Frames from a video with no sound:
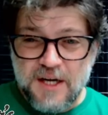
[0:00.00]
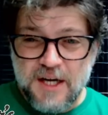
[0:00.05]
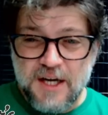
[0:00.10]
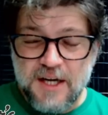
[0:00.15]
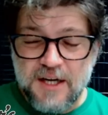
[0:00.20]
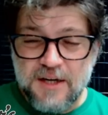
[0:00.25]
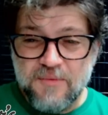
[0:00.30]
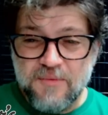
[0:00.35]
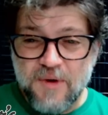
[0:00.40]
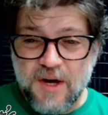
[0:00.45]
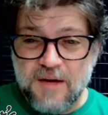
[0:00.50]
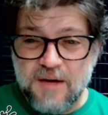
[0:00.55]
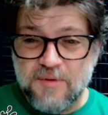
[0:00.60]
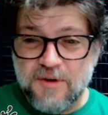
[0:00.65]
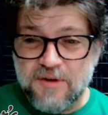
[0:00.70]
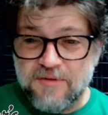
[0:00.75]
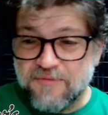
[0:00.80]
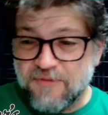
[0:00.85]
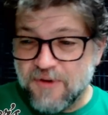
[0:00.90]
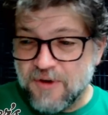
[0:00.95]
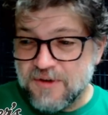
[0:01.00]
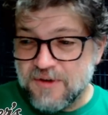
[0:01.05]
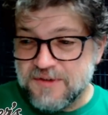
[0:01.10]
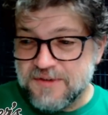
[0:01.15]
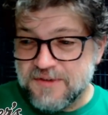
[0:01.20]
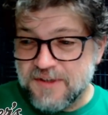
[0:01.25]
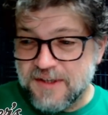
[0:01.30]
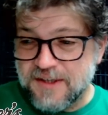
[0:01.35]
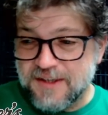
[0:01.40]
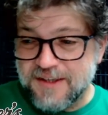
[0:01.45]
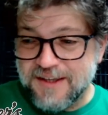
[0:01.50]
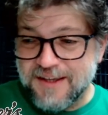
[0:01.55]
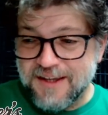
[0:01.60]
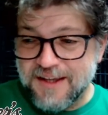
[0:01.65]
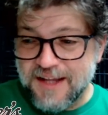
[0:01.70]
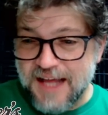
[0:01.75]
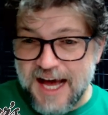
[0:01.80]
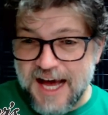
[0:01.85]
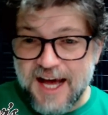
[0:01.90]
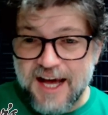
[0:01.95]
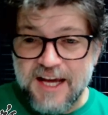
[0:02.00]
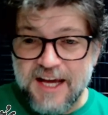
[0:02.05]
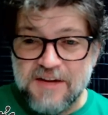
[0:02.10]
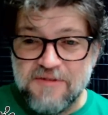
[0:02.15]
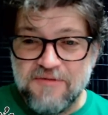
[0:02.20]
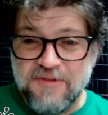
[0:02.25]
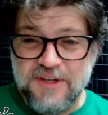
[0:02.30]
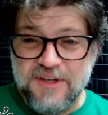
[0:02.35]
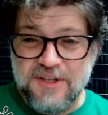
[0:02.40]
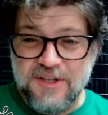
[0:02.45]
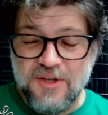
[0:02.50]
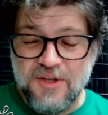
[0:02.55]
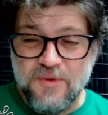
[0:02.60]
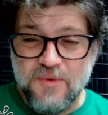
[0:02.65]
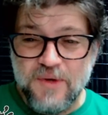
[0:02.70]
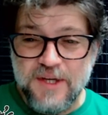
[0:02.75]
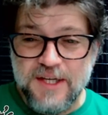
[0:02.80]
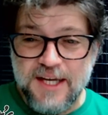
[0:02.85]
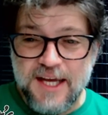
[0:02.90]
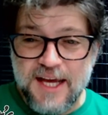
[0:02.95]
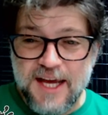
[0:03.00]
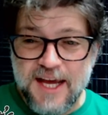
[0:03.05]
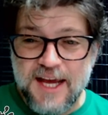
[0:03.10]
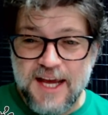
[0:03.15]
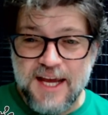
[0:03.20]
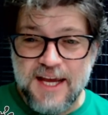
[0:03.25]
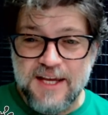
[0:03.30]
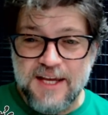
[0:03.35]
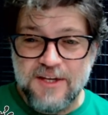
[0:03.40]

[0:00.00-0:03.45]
Robert, first live Q&A.